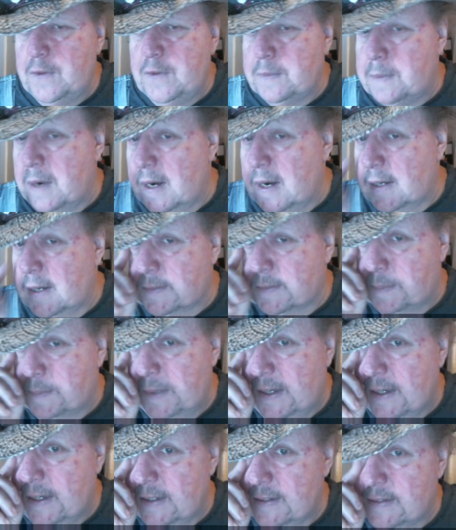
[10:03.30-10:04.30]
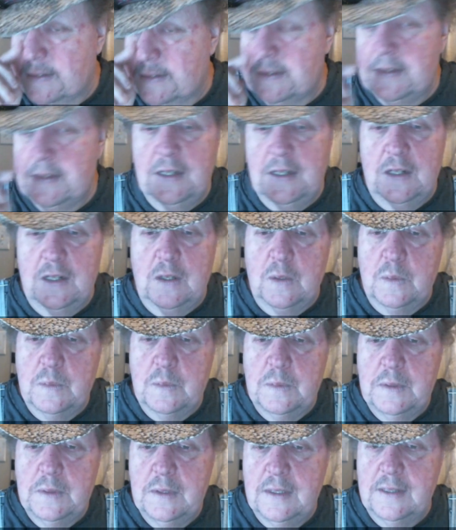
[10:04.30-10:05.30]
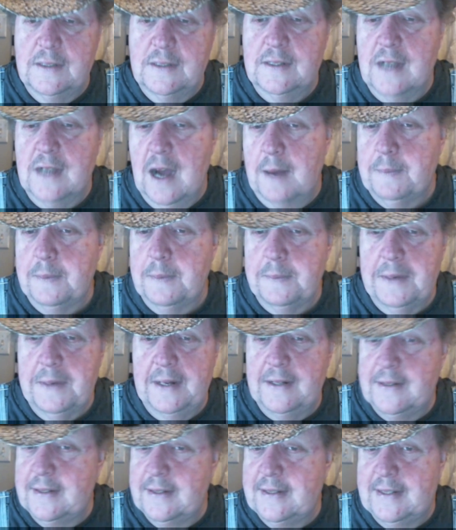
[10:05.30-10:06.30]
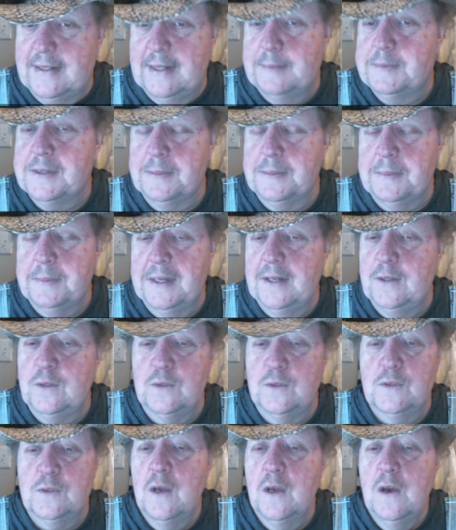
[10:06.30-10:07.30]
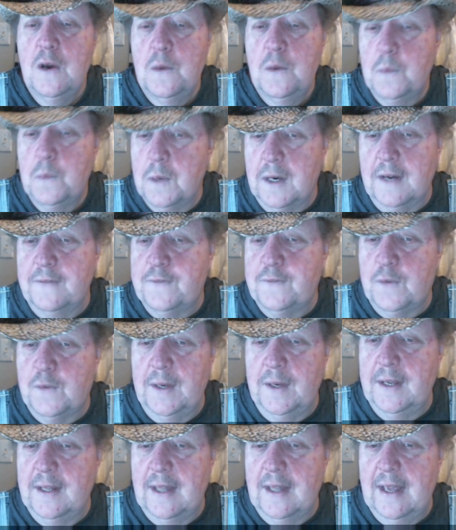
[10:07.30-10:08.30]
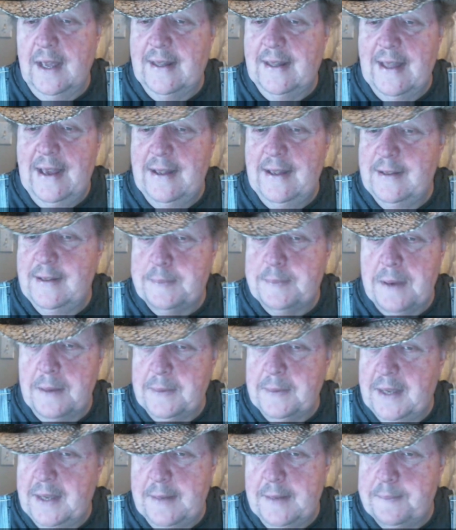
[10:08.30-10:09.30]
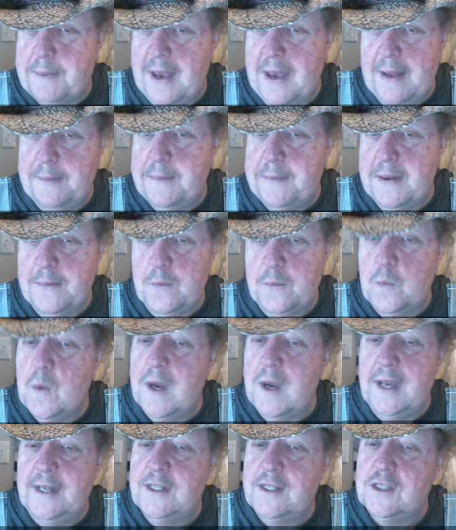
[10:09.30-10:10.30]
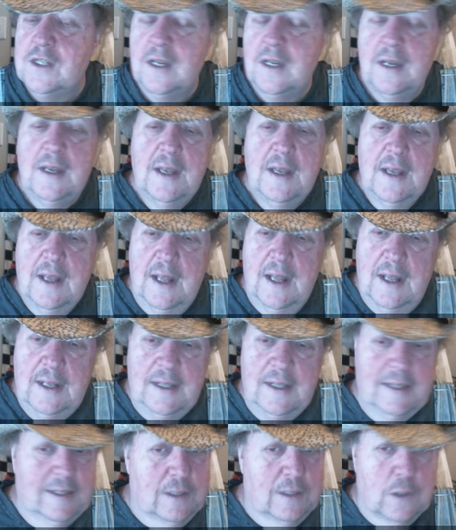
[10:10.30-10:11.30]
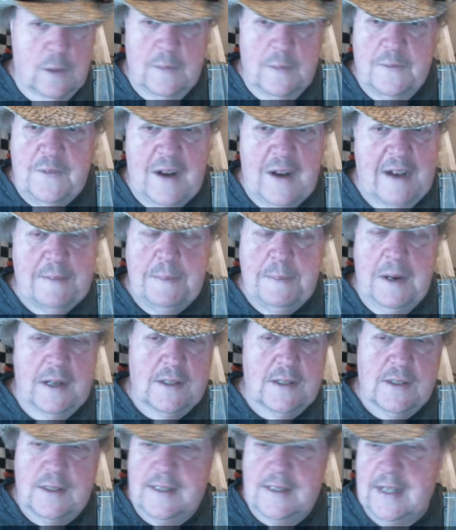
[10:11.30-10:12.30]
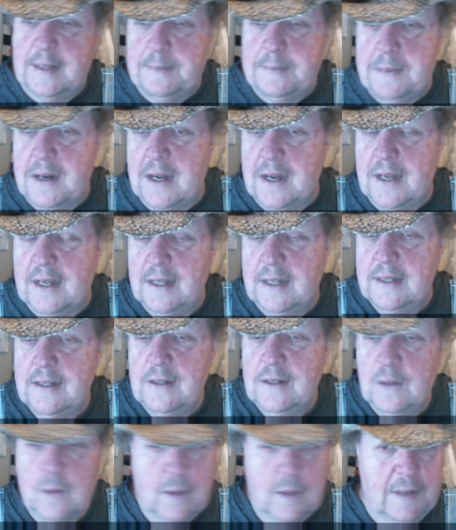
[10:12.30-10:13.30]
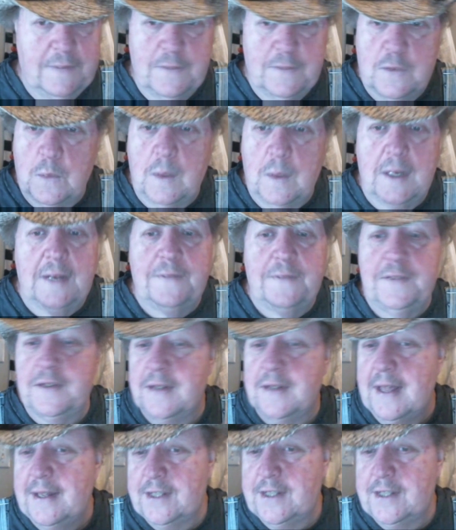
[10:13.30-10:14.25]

bucks because, it's complimentary. Tip somebody who's working for you like that. He's probably getting paid minimum wage. Throw him $5 or $10 or even 20 if you're that